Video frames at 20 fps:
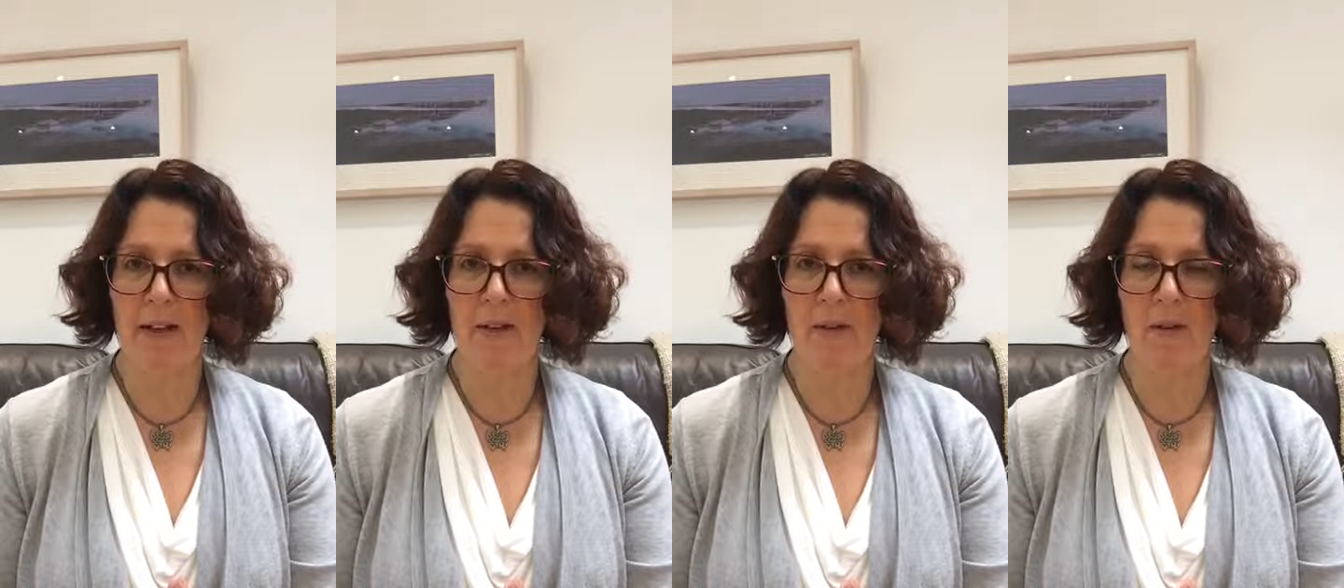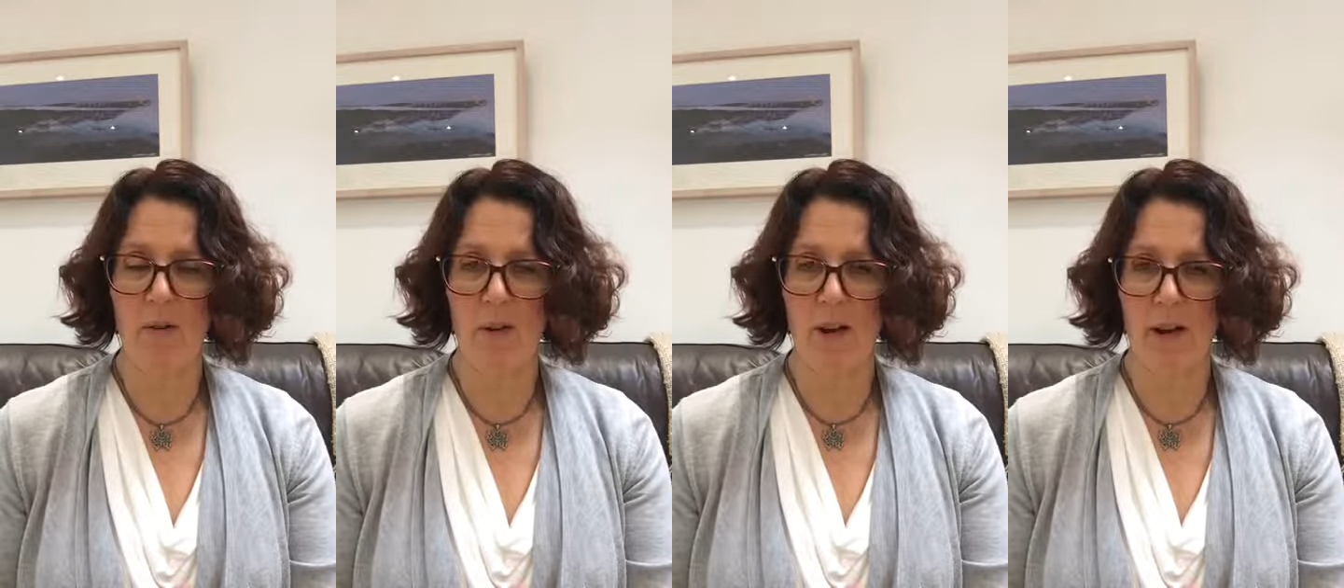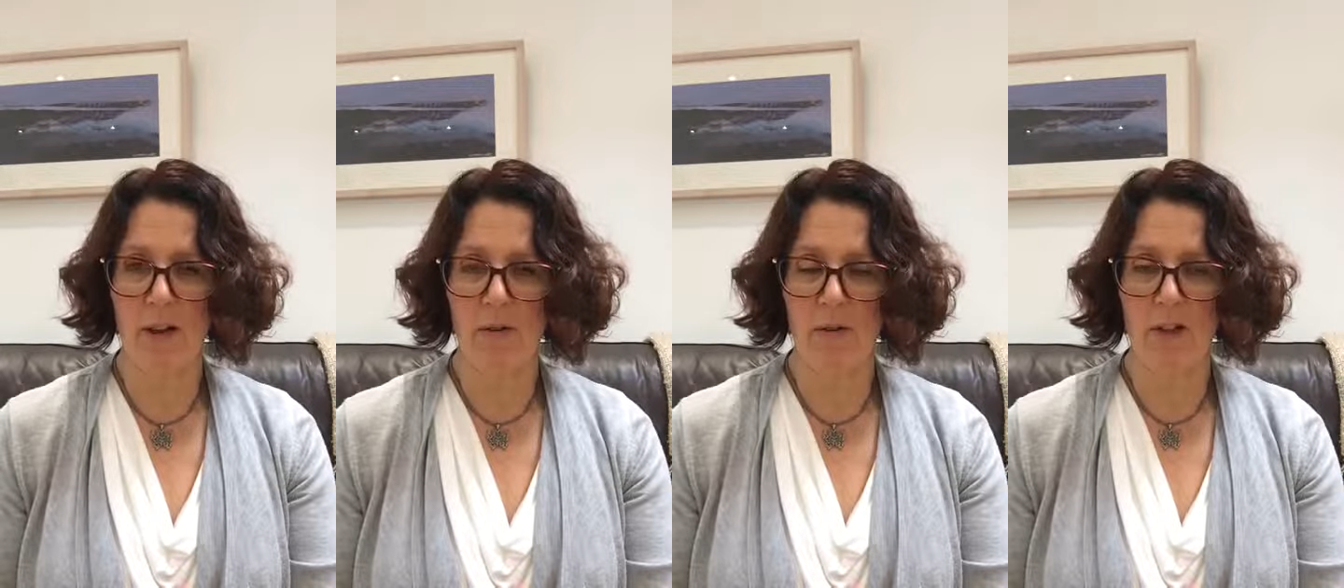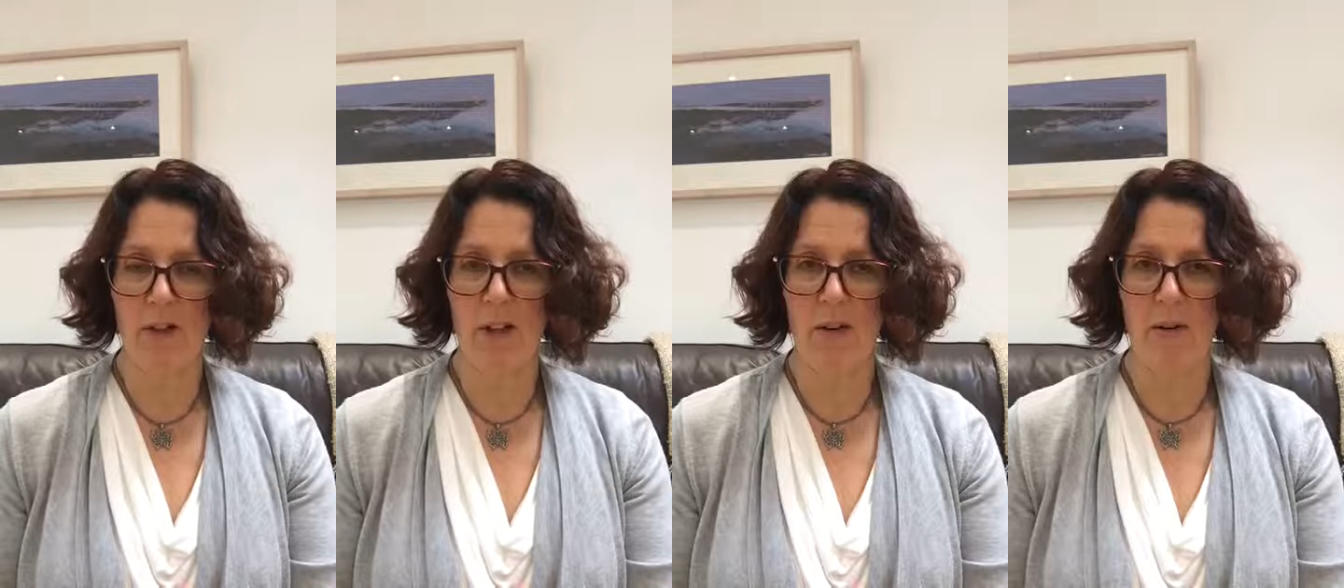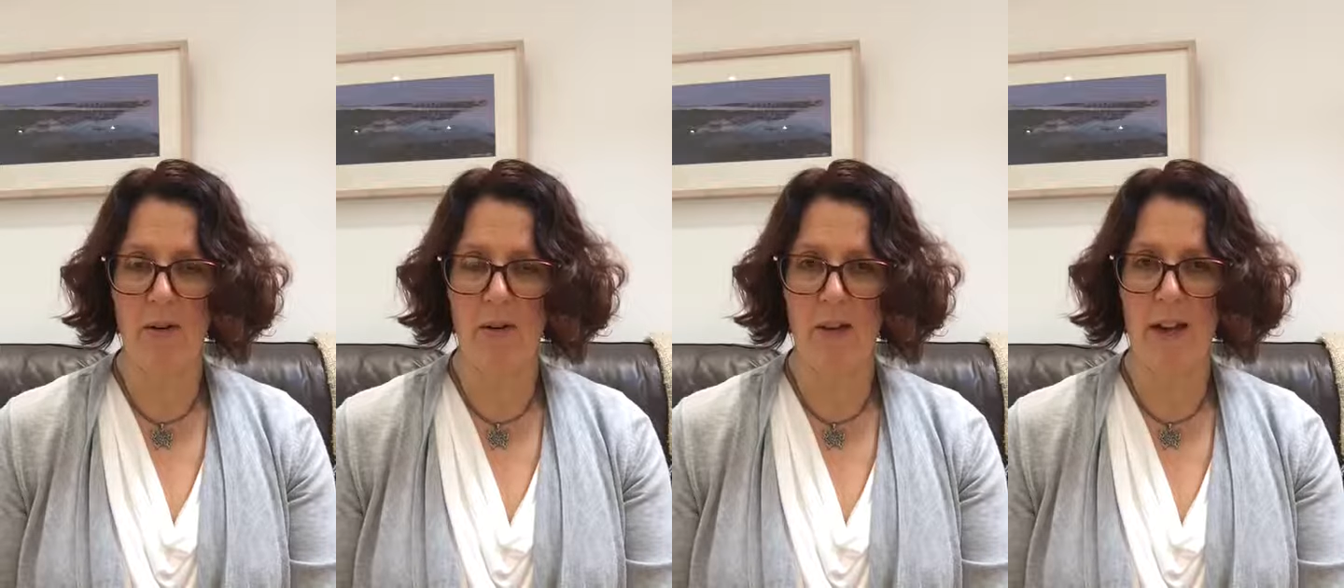and your
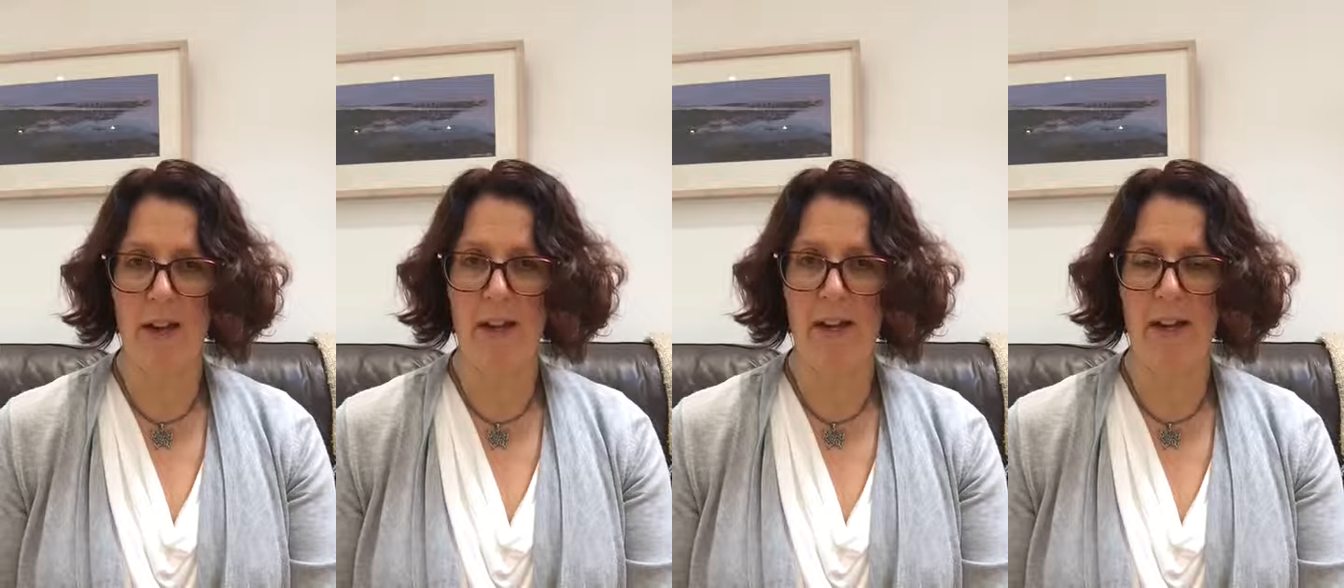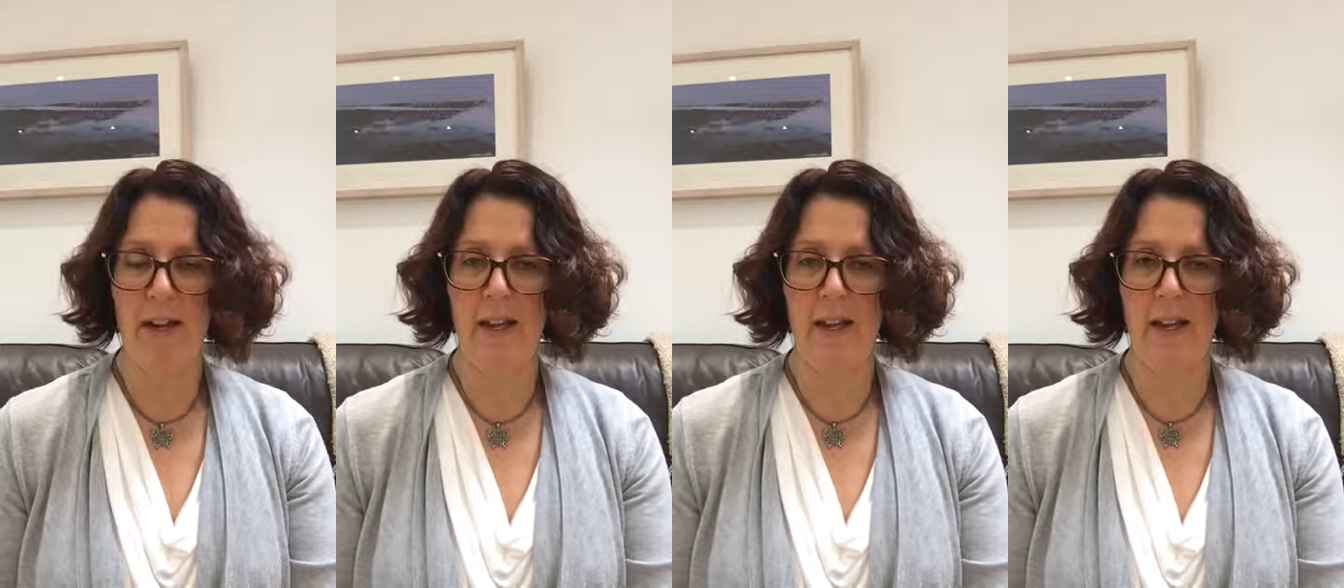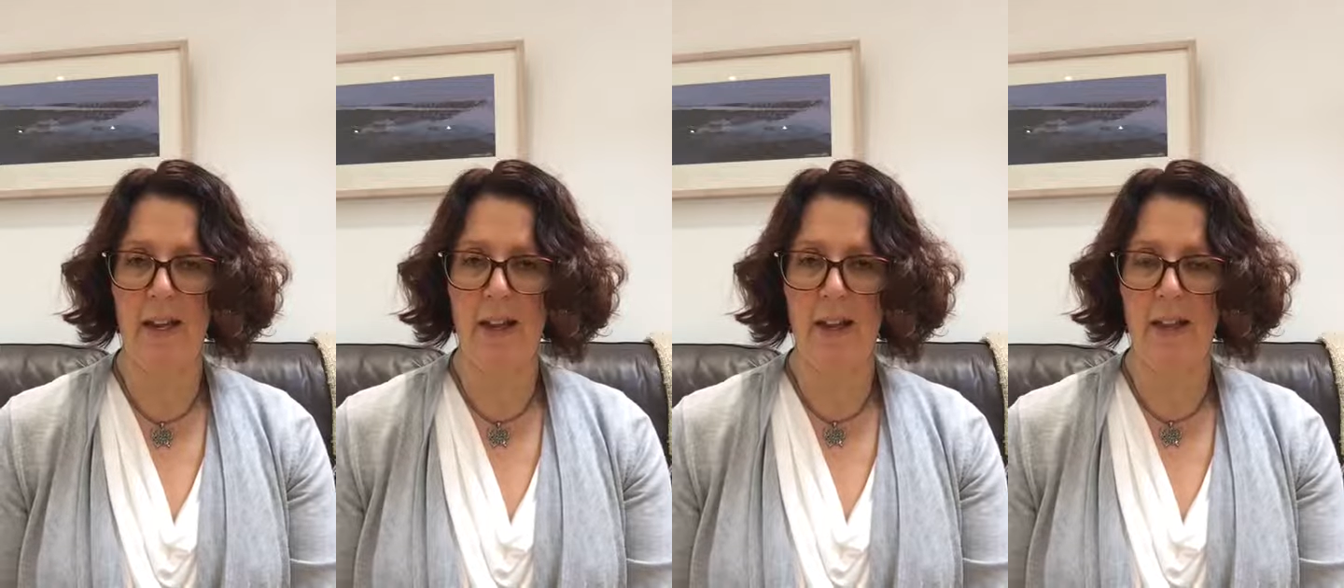chin will slightly